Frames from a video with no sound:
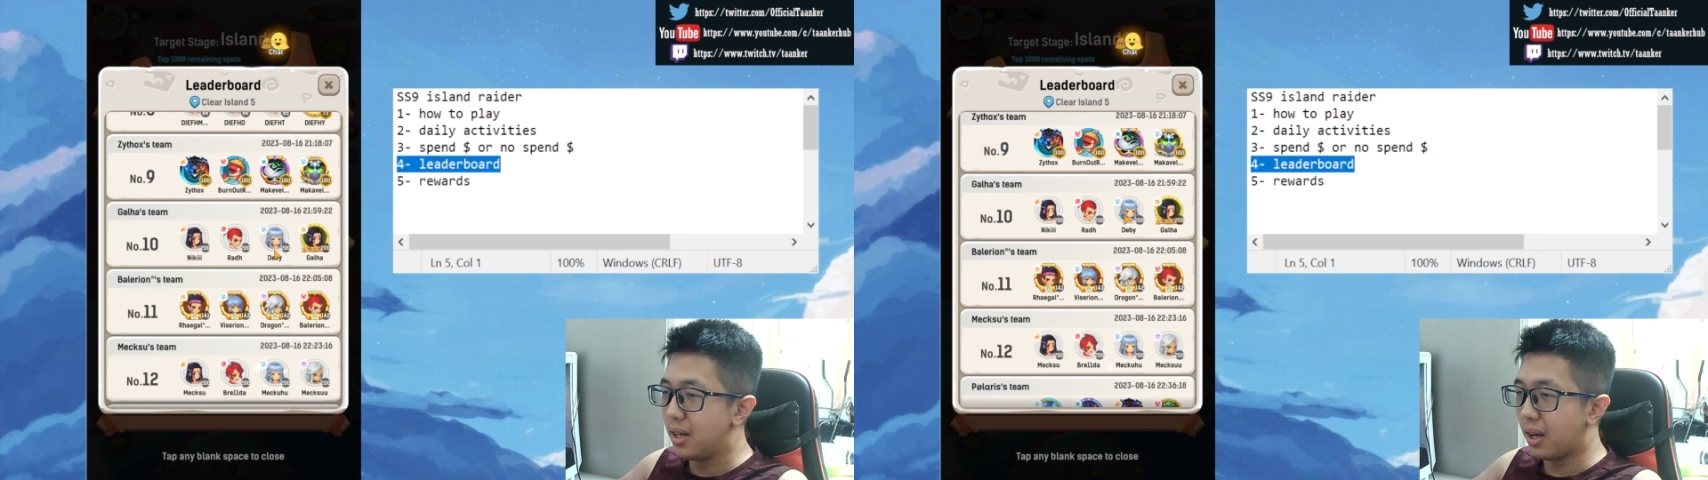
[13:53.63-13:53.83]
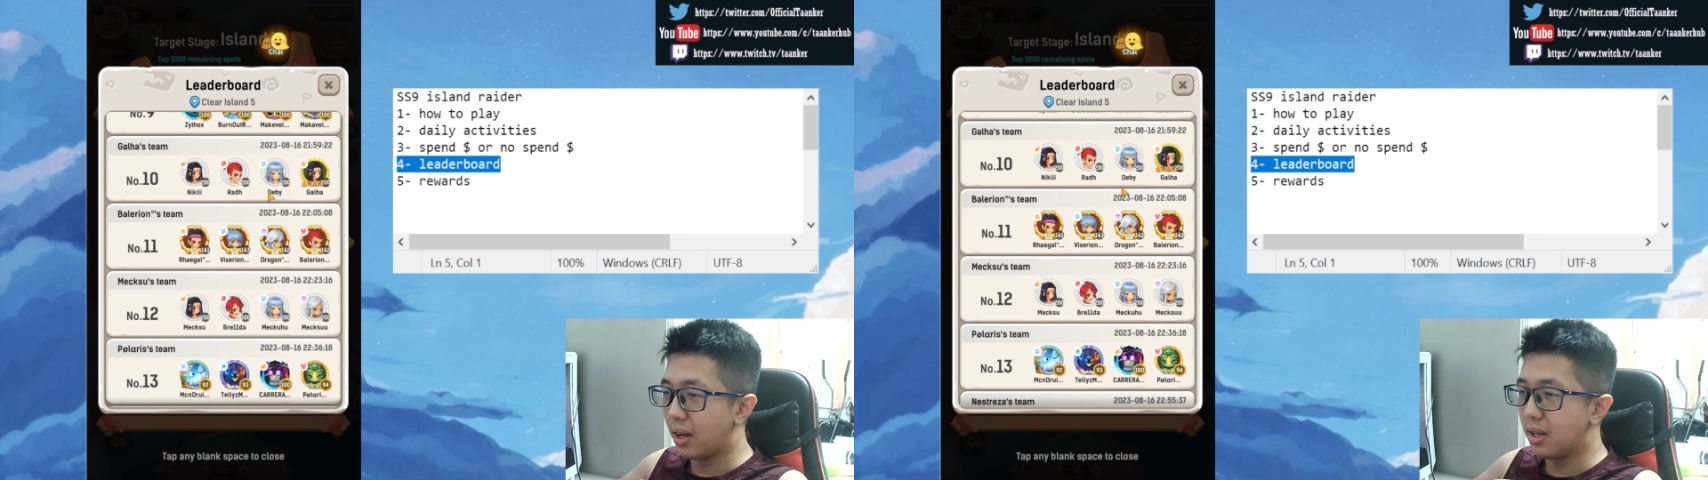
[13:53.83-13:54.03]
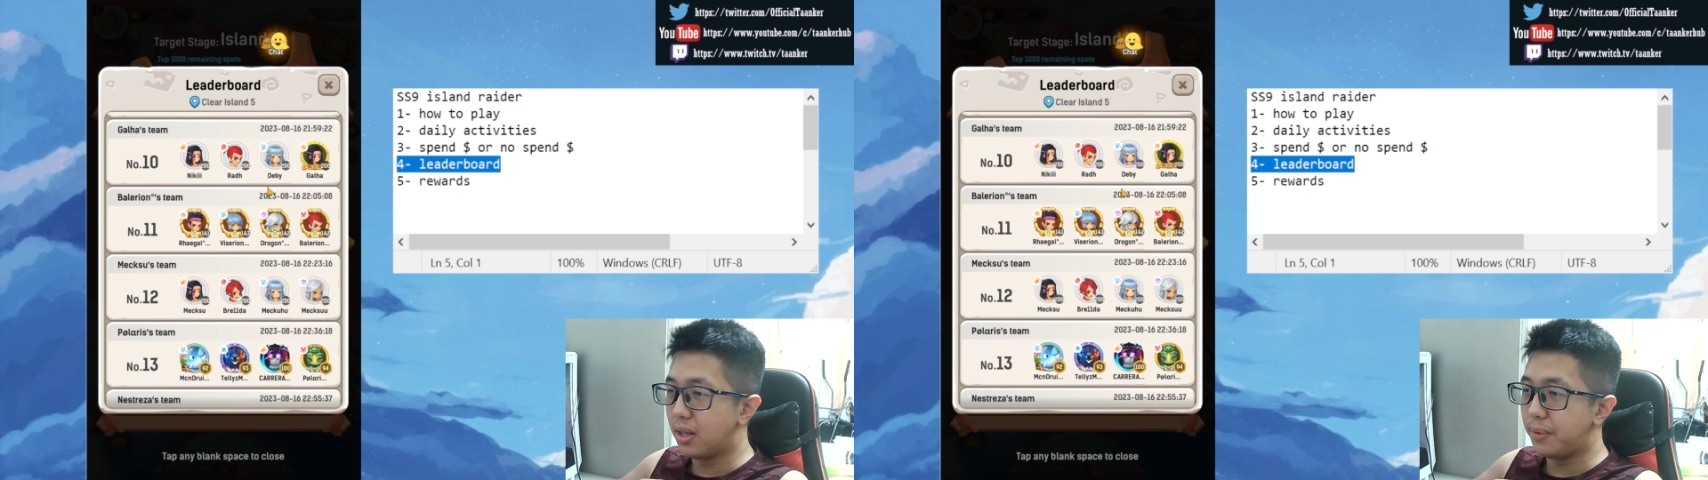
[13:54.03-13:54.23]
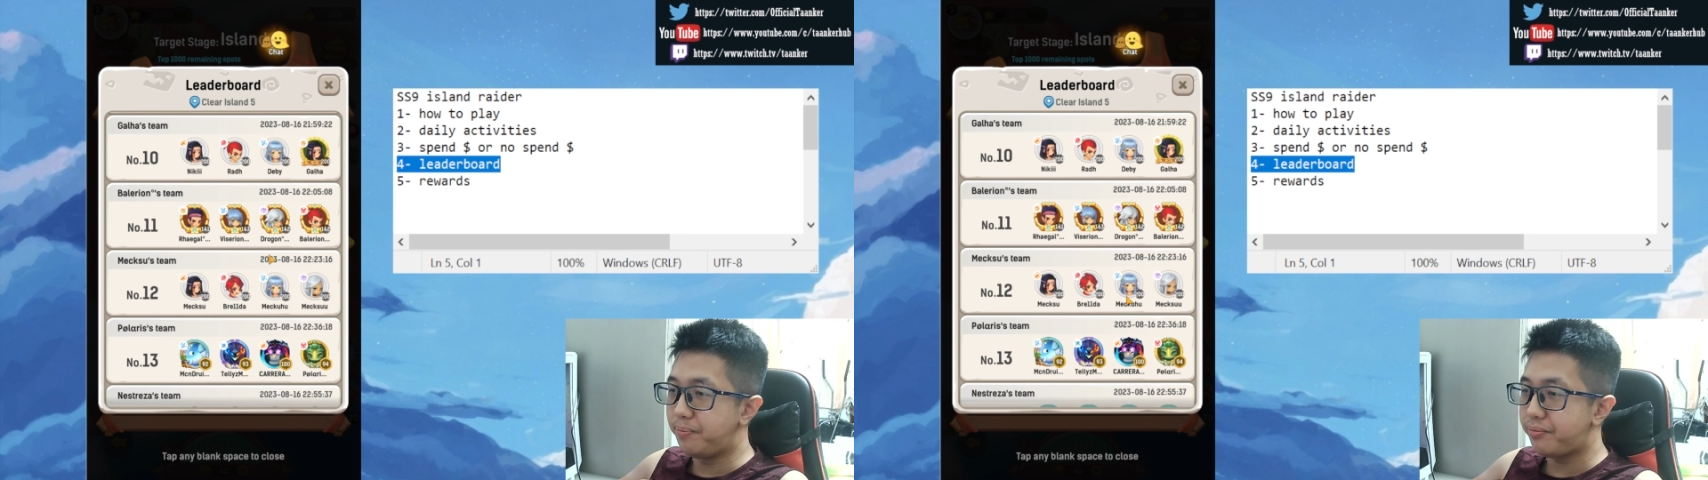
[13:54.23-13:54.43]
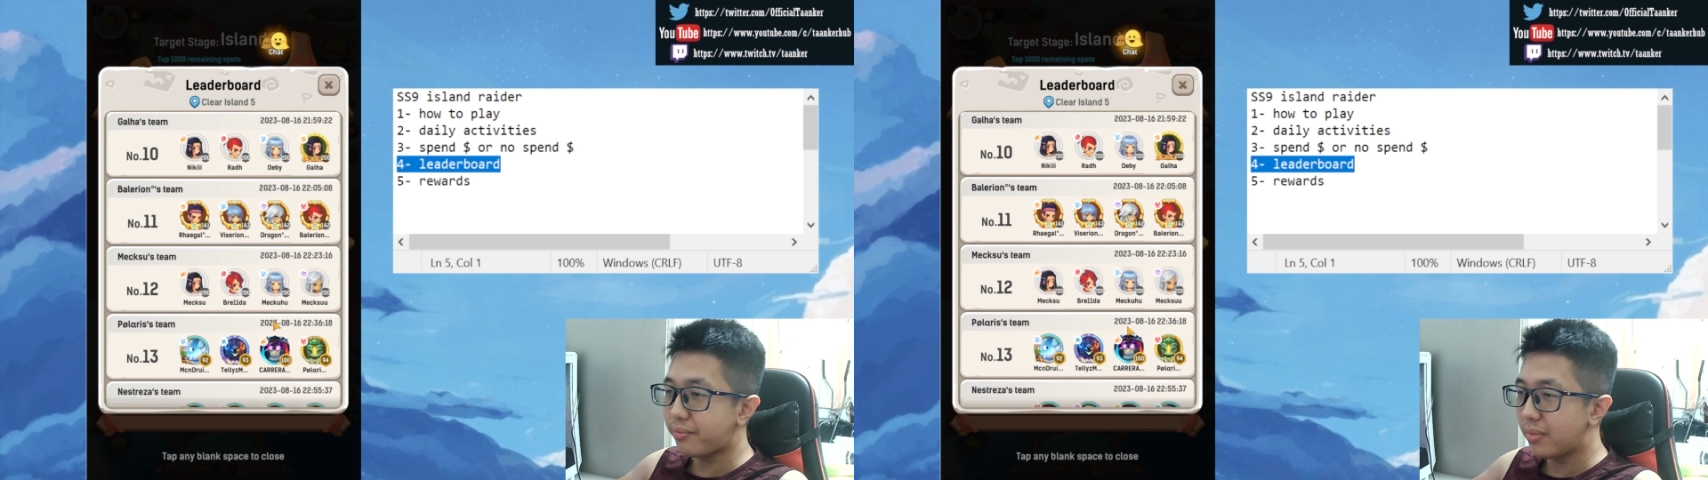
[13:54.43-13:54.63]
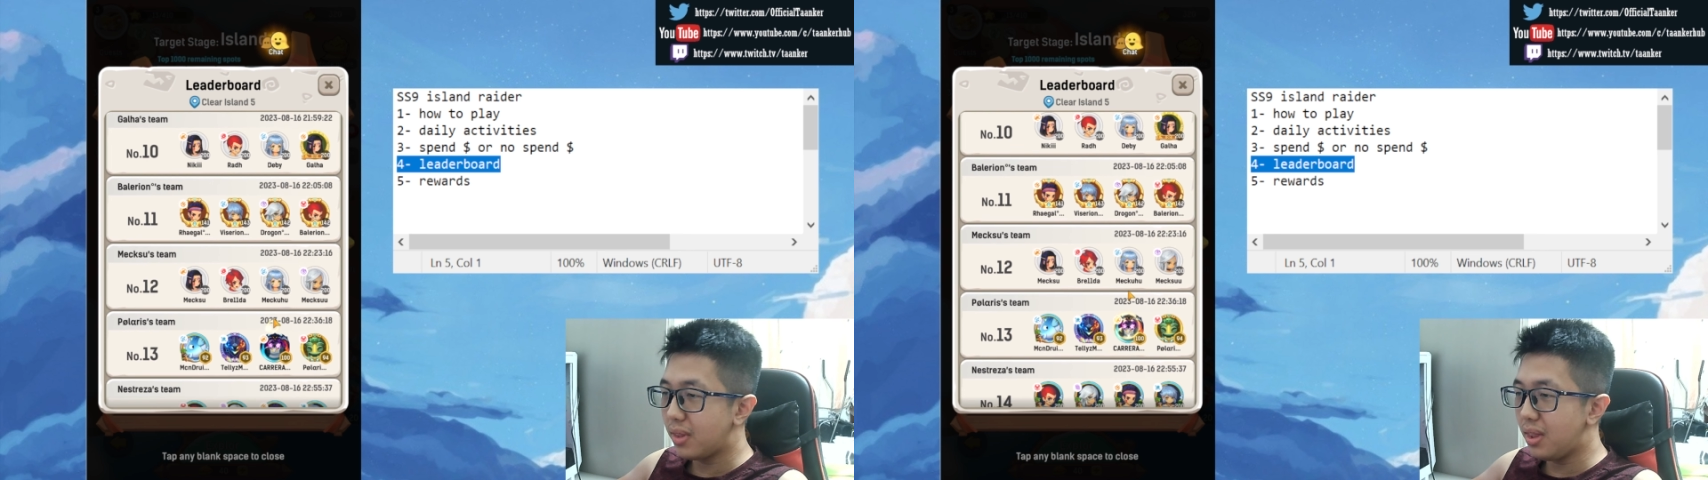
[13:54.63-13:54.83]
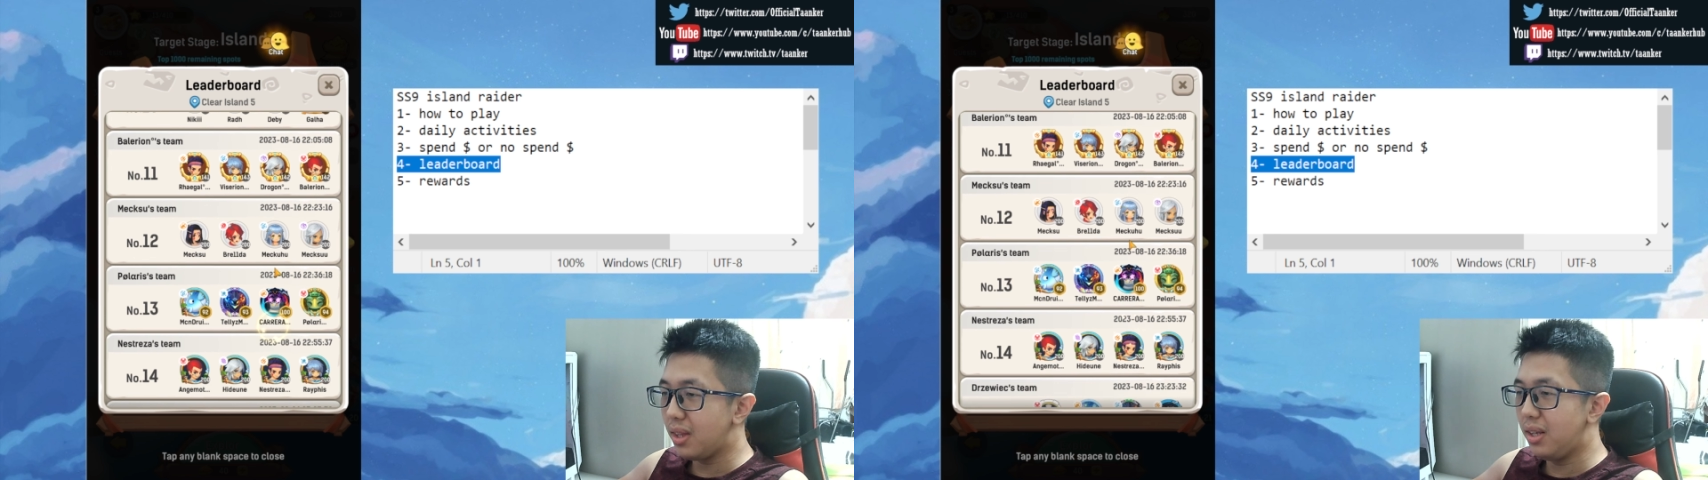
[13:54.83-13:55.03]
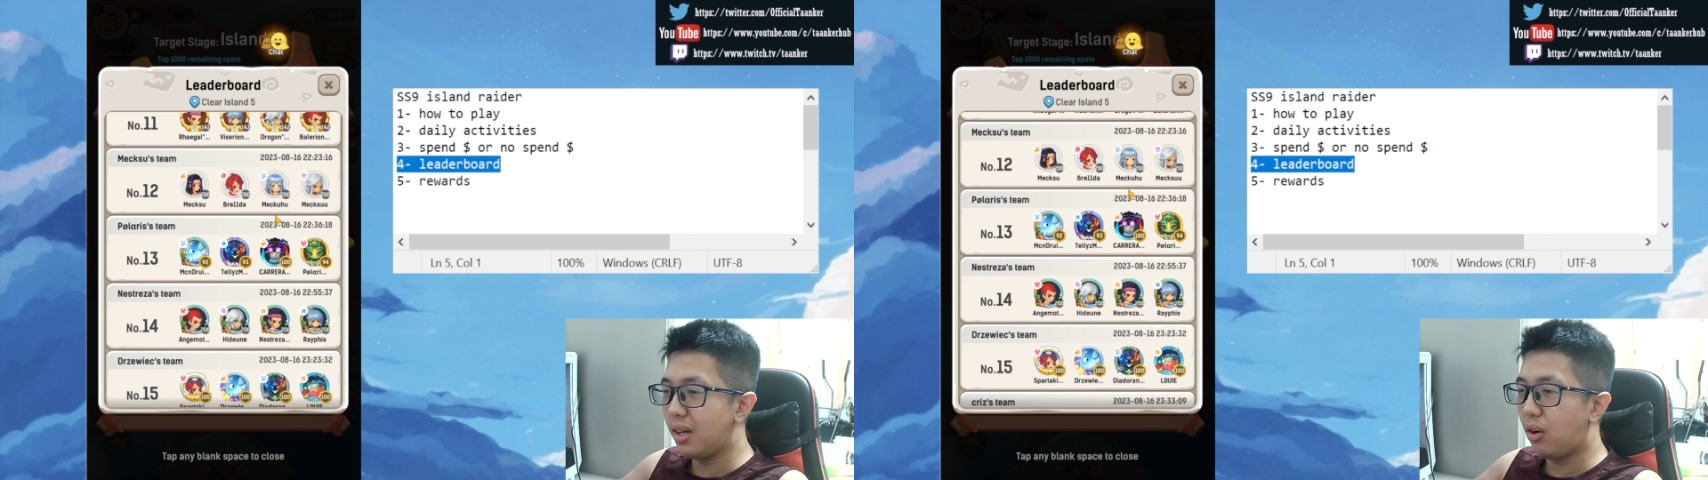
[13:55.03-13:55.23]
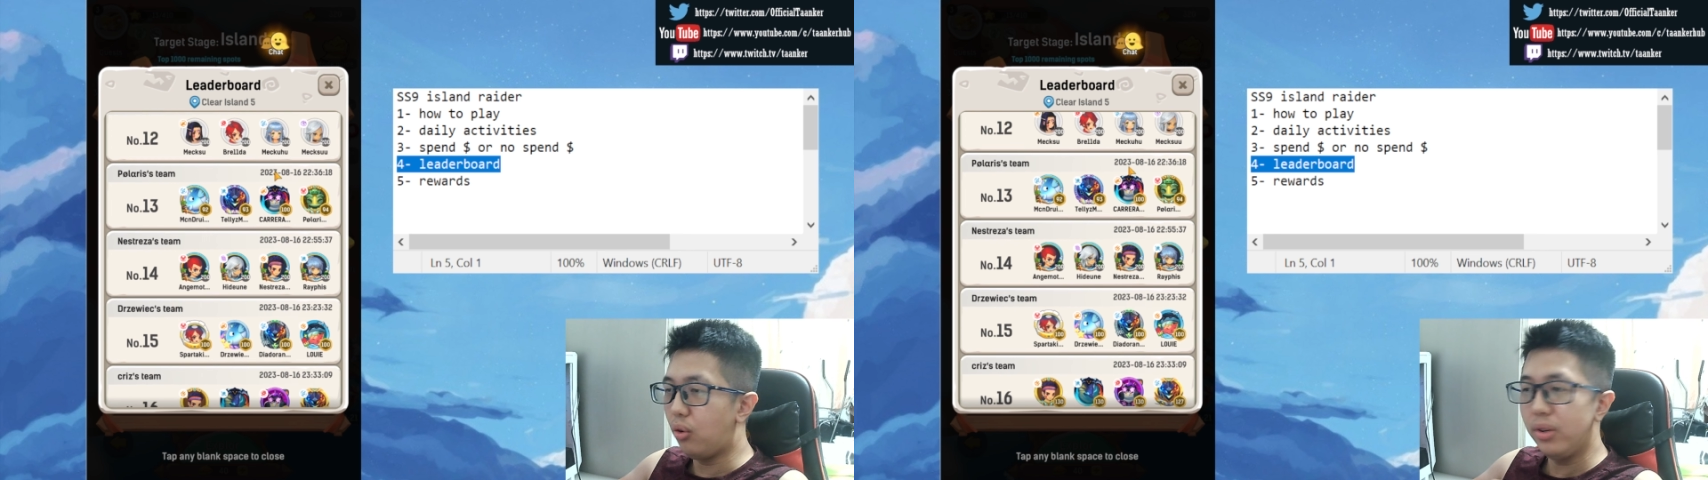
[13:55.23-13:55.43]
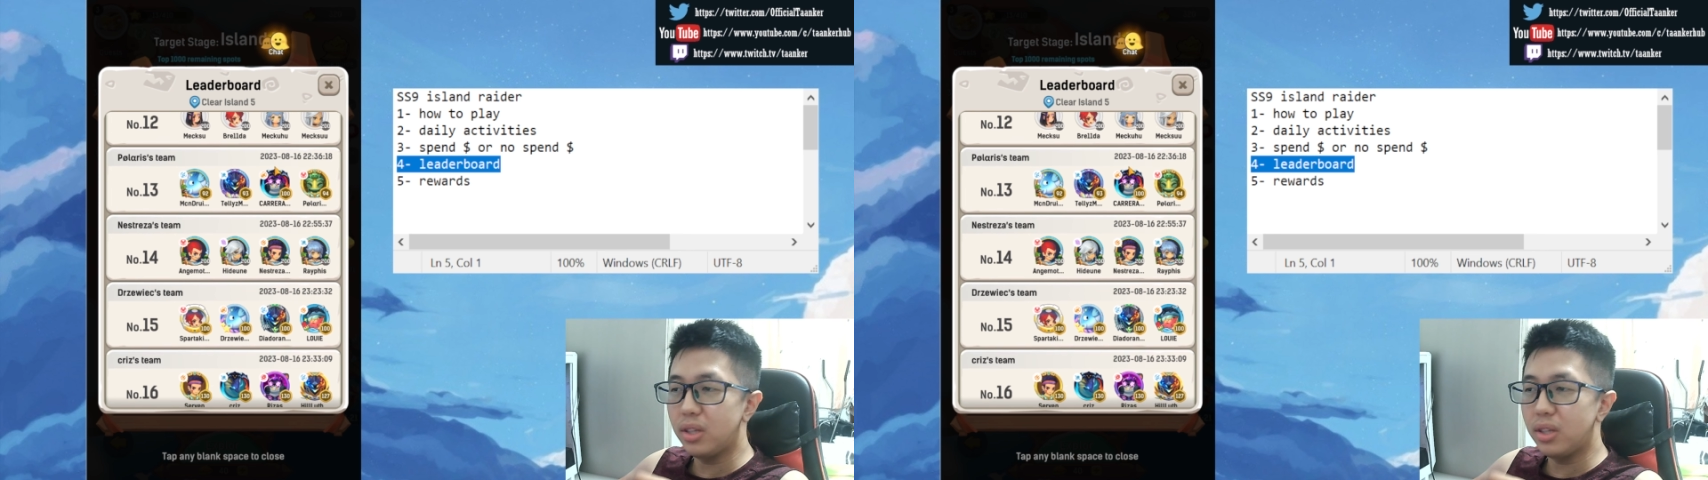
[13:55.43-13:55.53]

And yeah, all these